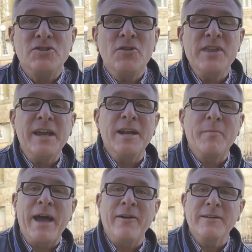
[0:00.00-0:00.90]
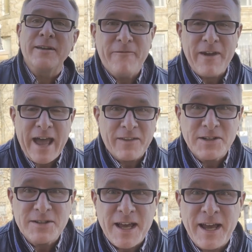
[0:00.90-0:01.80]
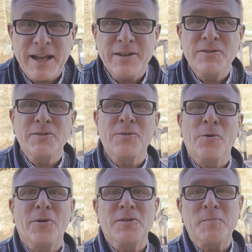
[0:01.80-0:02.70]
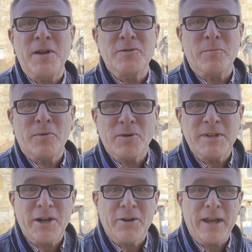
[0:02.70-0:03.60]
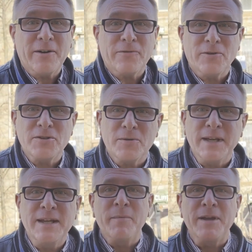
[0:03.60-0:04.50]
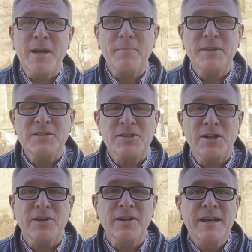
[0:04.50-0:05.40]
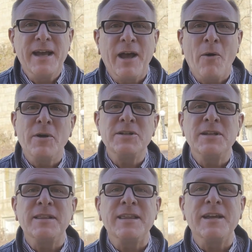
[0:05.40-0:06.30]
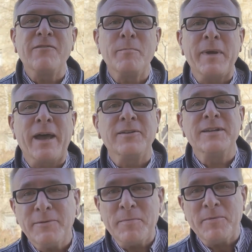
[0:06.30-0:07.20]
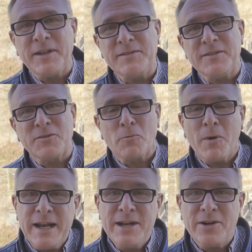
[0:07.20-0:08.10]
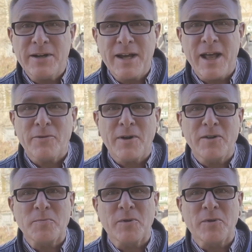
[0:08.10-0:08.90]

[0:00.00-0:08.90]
As you're thinking about Valentine's or a special birthday or anniversary coming up this year, I want you to think about three places right here in Colorado